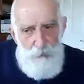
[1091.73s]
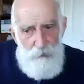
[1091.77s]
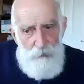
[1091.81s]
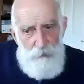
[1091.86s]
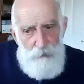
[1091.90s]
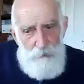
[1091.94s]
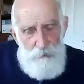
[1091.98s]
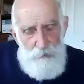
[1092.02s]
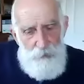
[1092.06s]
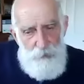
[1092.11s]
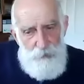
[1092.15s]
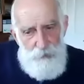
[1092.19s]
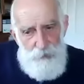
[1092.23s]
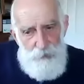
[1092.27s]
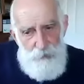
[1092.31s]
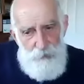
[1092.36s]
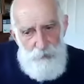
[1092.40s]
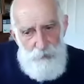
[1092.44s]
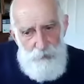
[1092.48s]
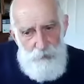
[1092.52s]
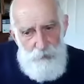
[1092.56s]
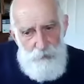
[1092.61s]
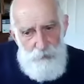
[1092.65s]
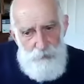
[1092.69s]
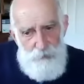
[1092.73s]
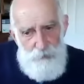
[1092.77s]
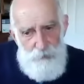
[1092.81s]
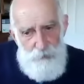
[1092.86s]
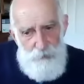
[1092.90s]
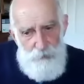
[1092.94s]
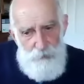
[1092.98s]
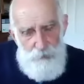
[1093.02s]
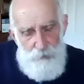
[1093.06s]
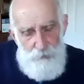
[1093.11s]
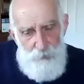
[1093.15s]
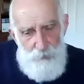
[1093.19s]
got
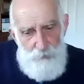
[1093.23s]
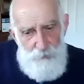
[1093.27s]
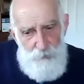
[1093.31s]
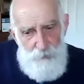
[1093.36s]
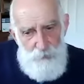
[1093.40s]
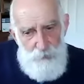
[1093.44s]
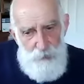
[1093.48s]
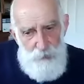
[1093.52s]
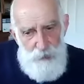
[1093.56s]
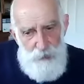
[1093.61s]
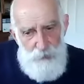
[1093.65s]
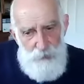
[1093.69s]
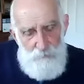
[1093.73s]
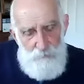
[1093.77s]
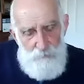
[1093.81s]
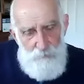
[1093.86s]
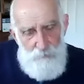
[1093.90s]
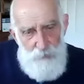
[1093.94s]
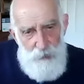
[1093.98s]
swept away.